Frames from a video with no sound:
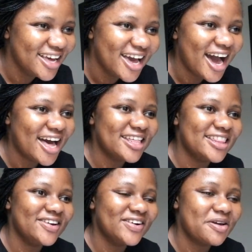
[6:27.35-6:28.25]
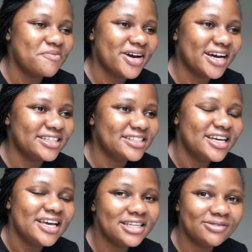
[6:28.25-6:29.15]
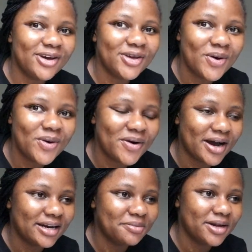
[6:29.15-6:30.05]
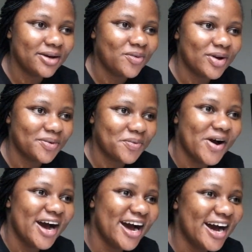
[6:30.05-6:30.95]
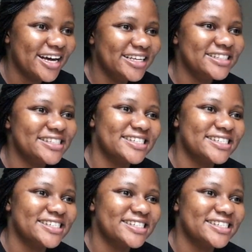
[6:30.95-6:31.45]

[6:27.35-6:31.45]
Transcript: And then they all came back and, it's for you! And I'm like, wait, what?